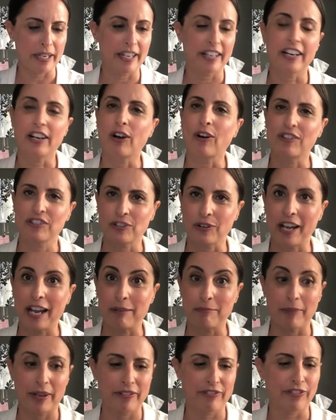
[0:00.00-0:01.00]
and I also had
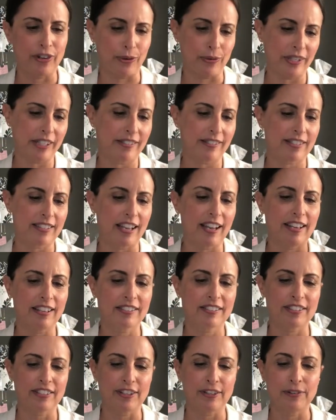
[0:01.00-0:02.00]
my phone inside.
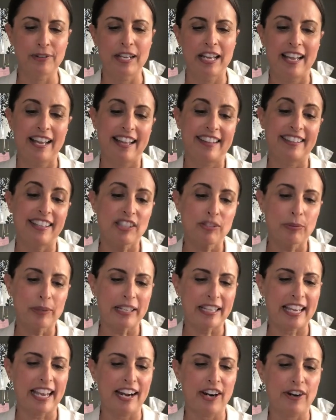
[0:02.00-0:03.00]
So that's what it
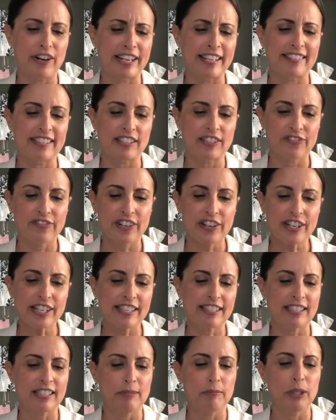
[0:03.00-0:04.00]
carries. It's very
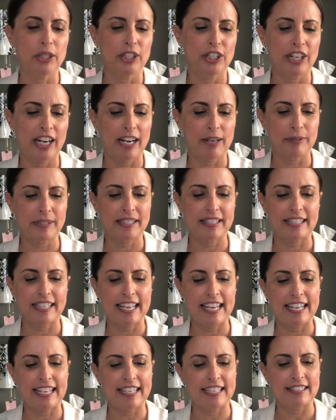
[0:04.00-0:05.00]
similar, I would
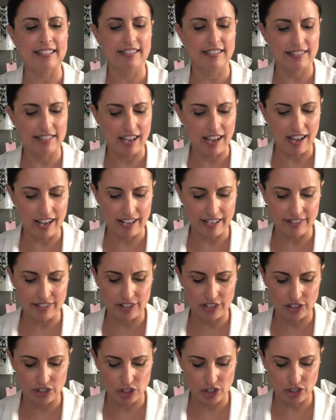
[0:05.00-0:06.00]
say, in
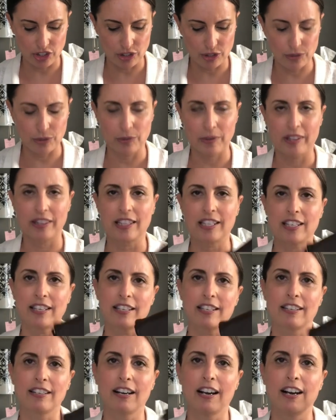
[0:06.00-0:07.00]
size to
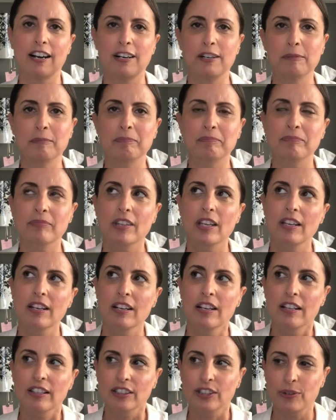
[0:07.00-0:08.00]
the um,
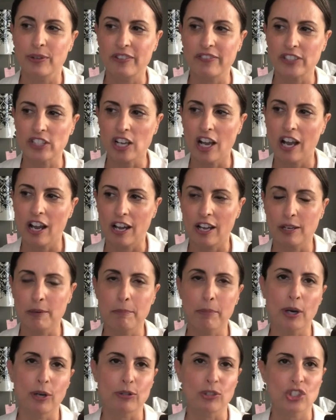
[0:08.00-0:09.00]
Louis Vuitton
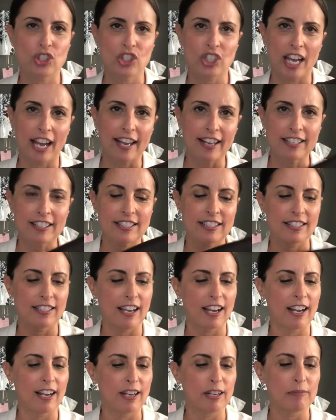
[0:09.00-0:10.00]
pochette
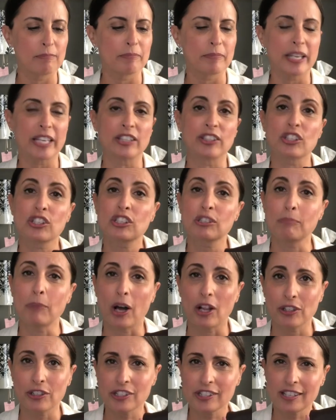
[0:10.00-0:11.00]
um, in the
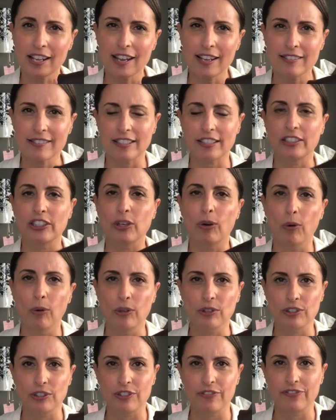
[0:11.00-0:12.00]
smaller size, like the
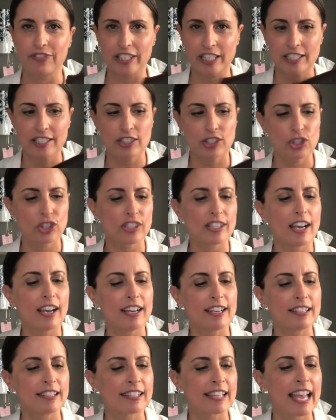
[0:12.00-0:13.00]
older vintage
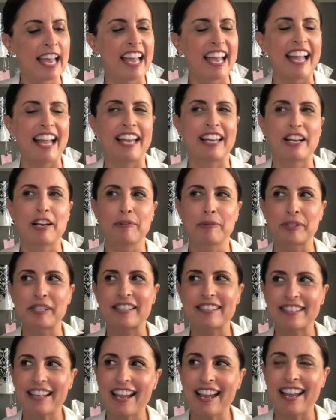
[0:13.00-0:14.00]
size. And I would
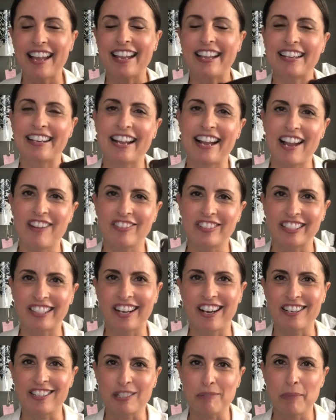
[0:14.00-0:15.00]
say, and I haven't
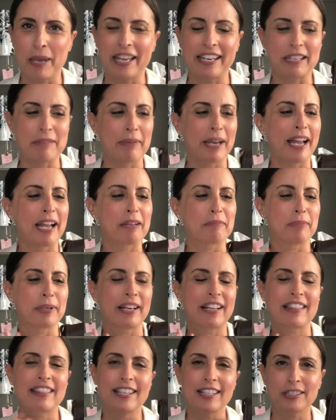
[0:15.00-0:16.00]
gotten a penny bag, but I
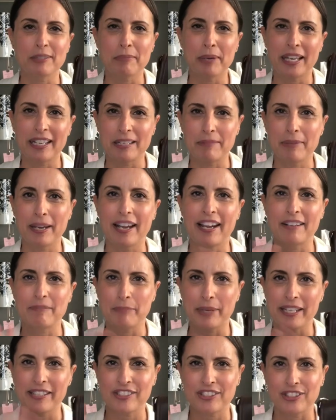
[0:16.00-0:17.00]
think the penny bag,
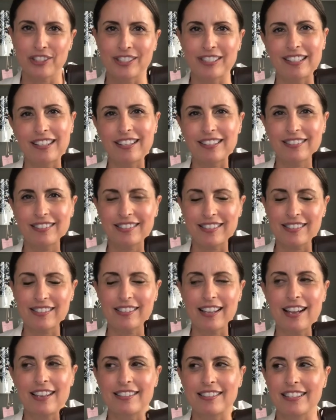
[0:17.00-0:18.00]
based on like the
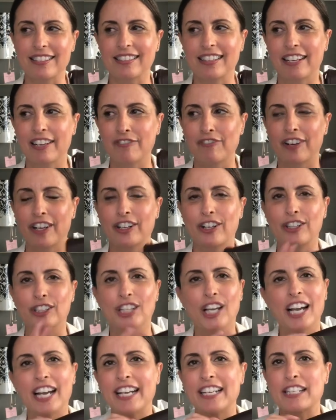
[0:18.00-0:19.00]
sizing that I've read
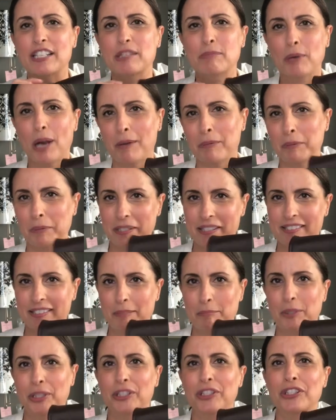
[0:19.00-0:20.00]
online, is probably
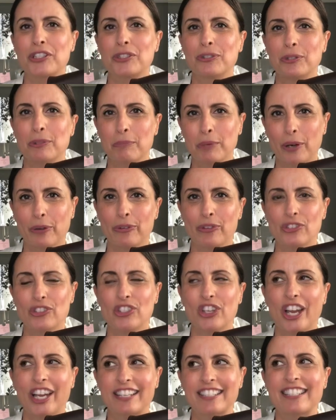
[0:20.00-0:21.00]
similar to the
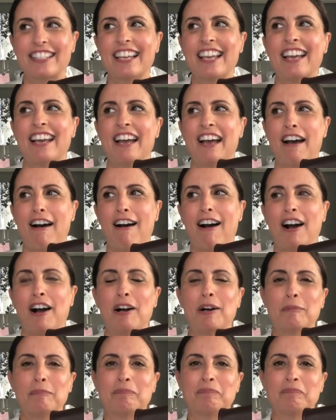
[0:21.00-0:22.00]
pochette, um,